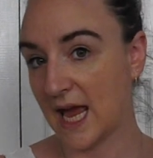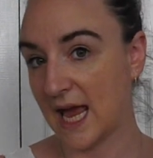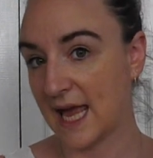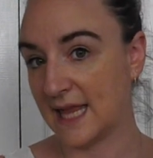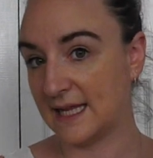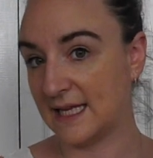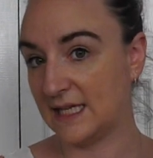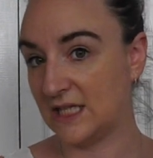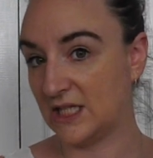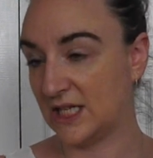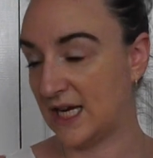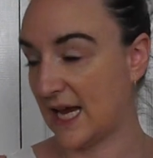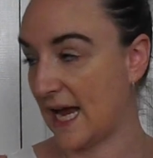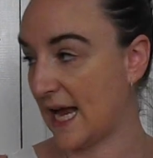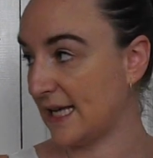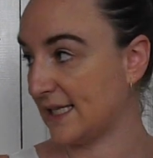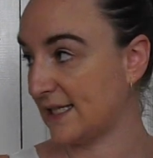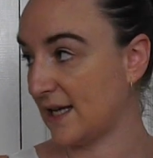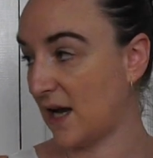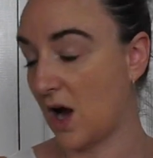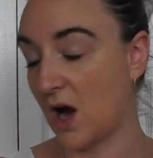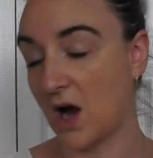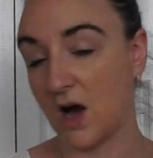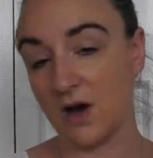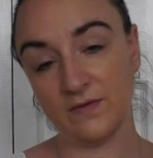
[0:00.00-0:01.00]
and then she has
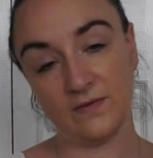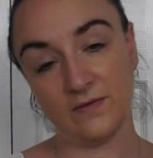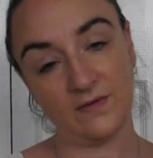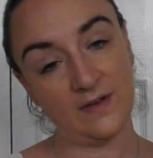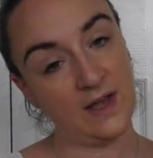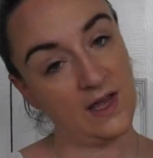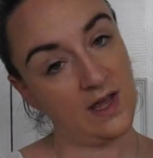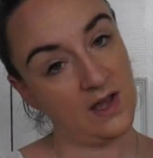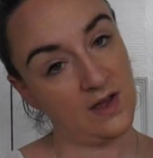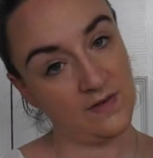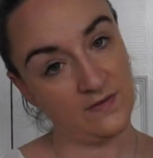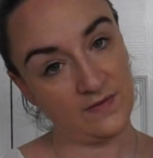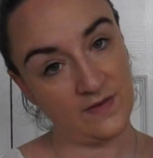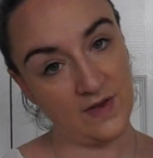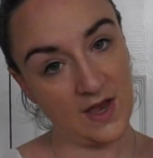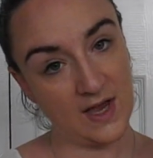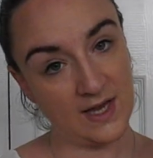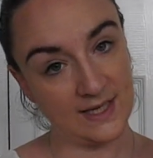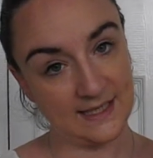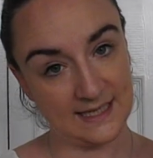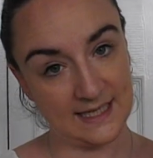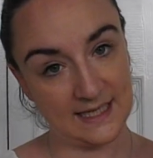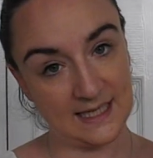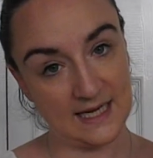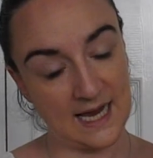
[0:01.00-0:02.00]
half for her
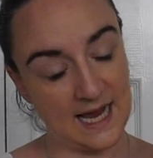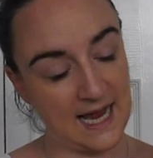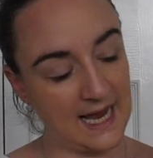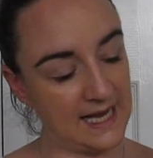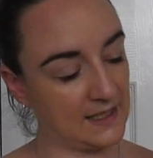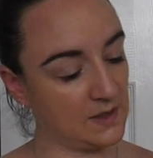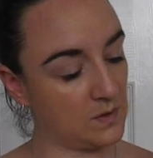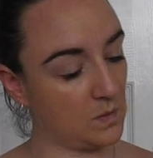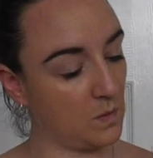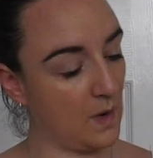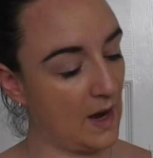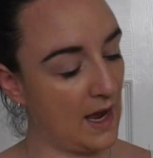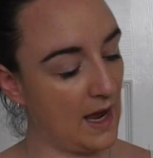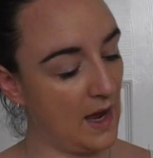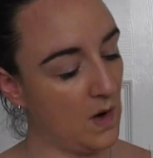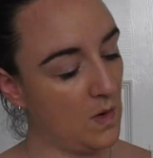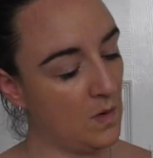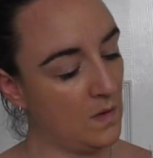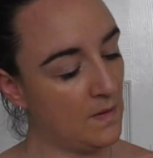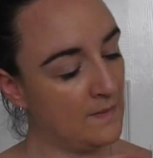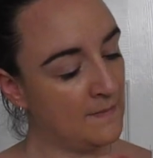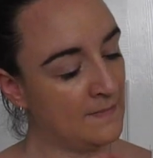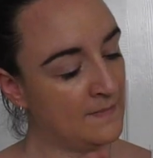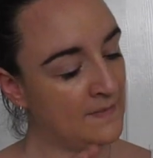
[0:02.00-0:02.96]
dinner as well.